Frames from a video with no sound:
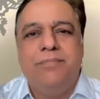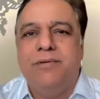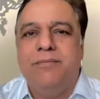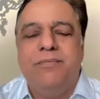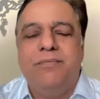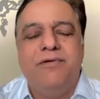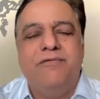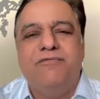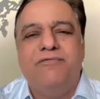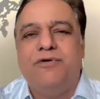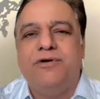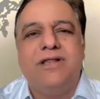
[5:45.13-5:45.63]

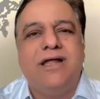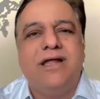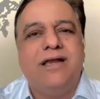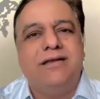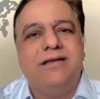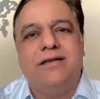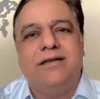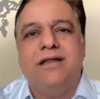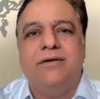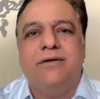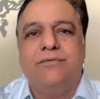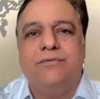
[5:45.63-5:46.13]
Before
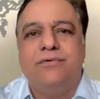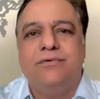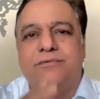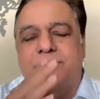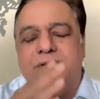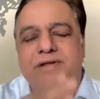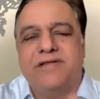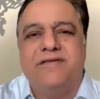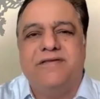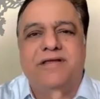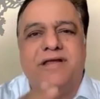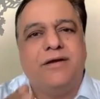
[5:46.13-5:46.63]
that there was
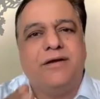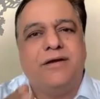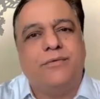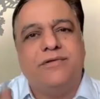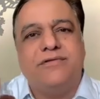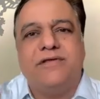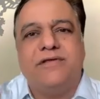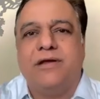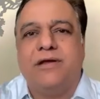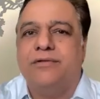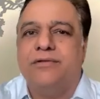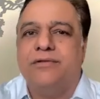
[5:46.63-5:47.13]
basic
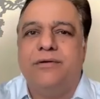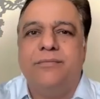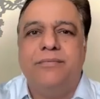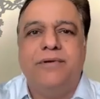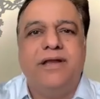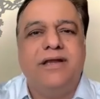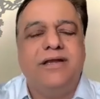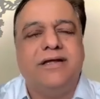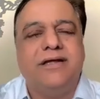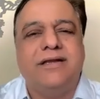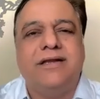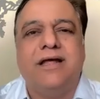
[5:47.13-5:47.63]
advanced psychotherapy
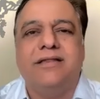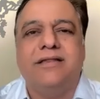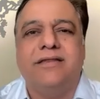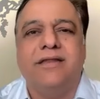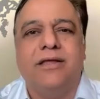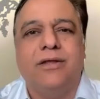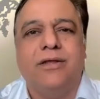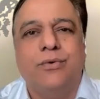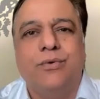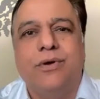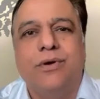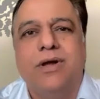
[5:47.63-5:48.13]
and
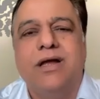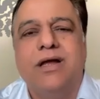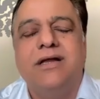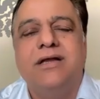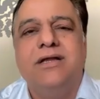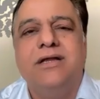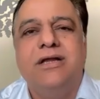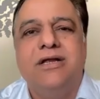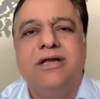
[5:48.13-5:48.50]
arathic yoga.